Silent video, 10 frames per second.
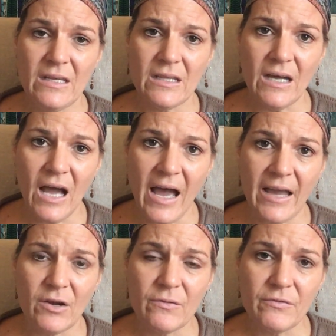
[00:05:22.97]
the
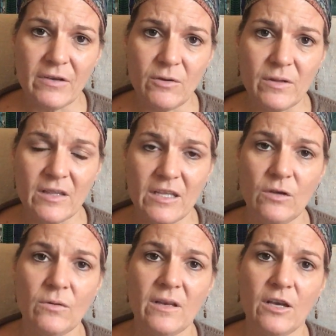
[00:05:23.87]
higher frequency
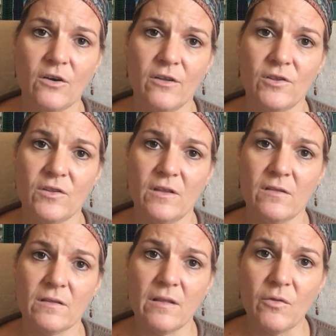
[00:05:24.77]
unity
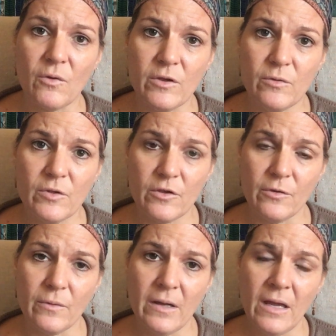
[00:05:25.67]
consciousness that they're used to.